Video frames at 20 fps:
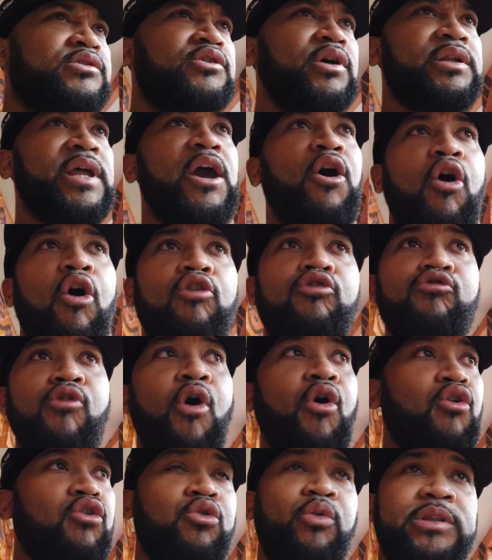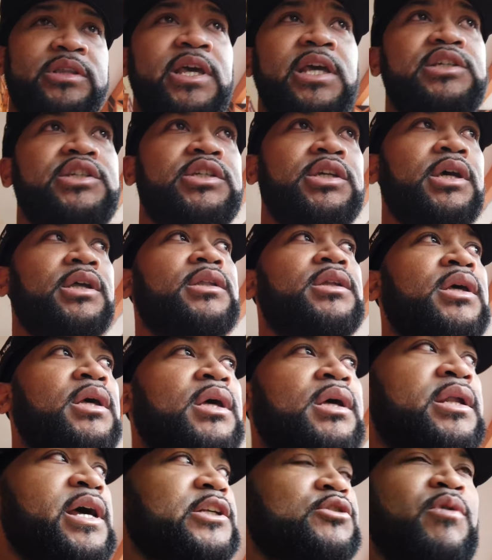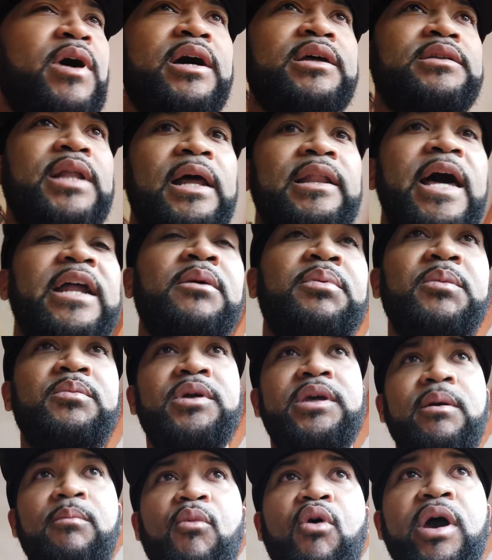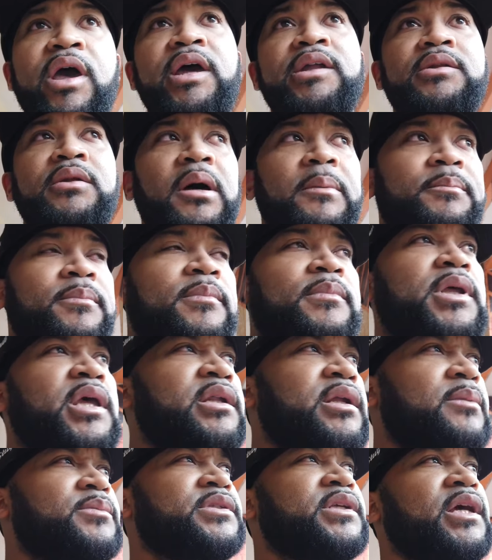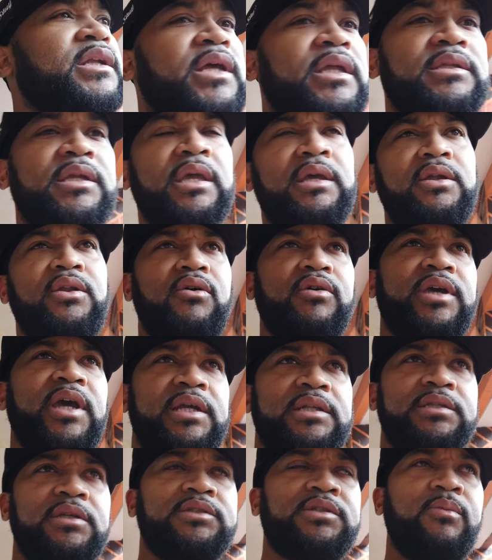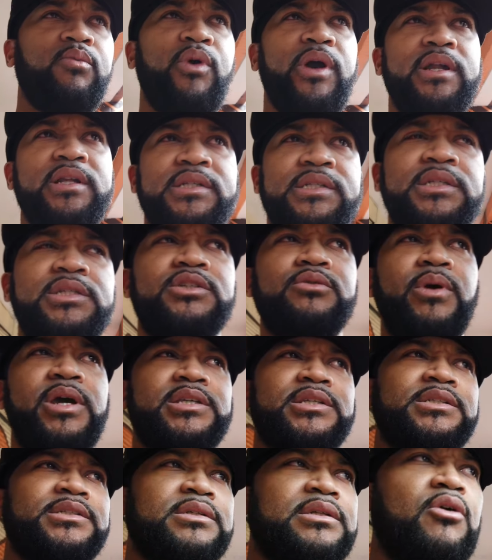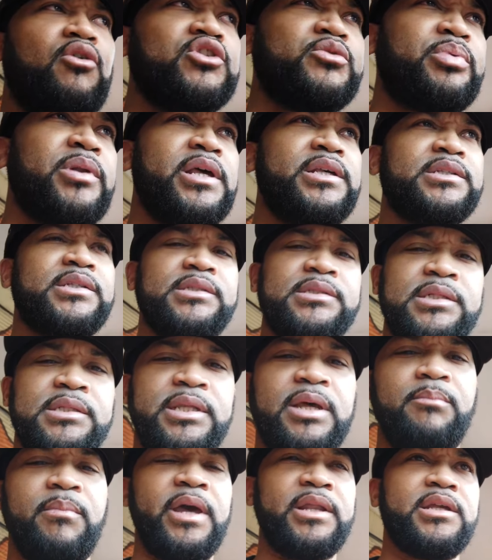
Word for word: They all rogue with their shit. That's why a lot of people get more hemmed up, you know what I'm saying, and you know, get into some weirder situations in those places than